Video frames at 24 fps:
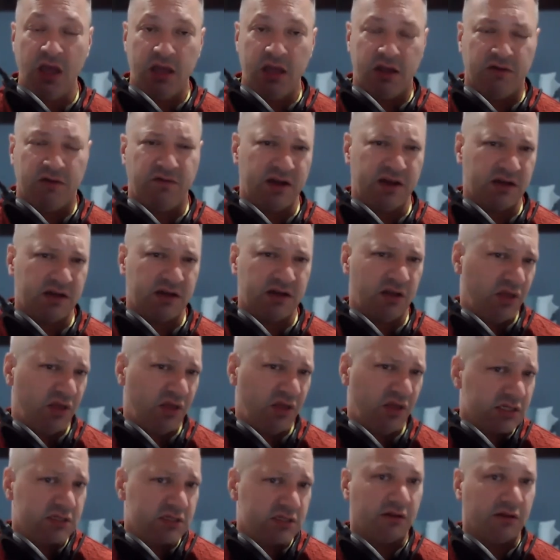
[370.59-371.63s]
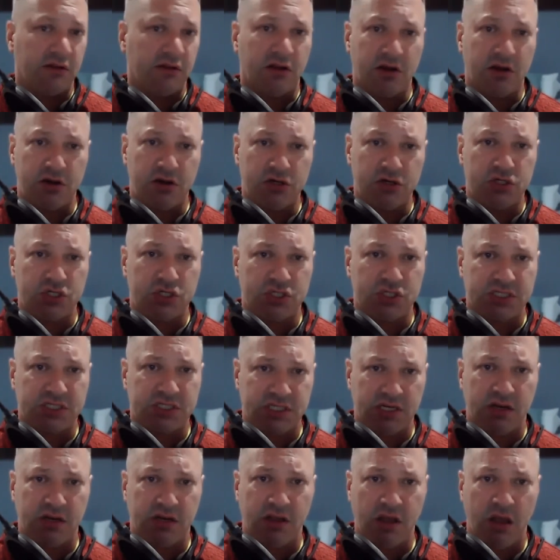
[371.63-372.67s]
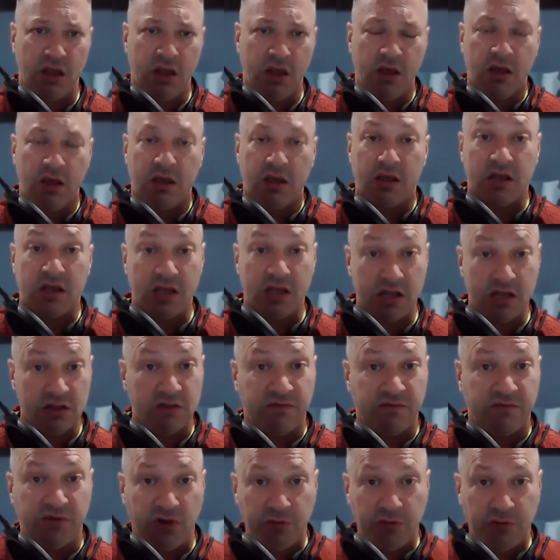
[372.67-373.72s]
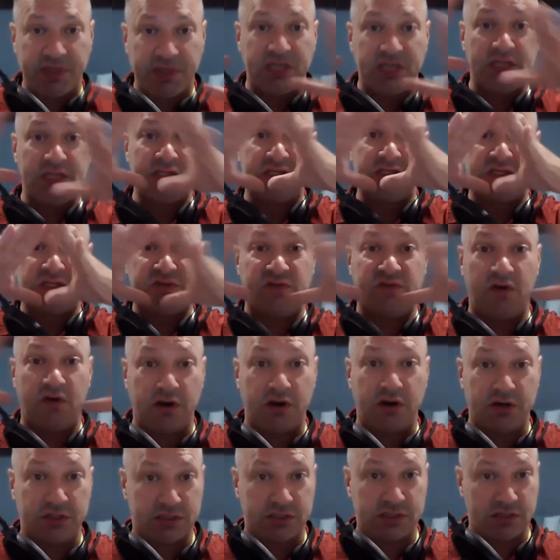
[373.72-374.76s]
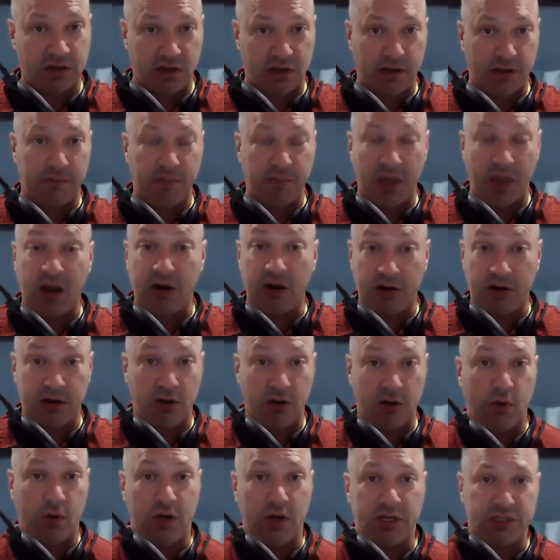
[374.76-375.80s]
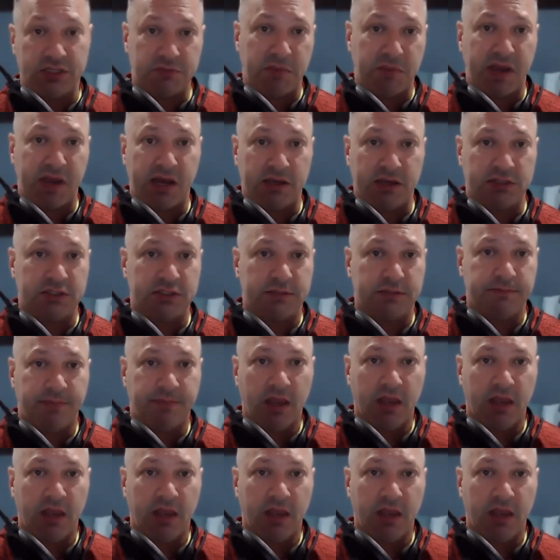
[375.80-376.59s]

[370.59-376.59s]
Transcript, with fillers: In fact, I think it's the largest city in the Philippines as far as area-wise mass.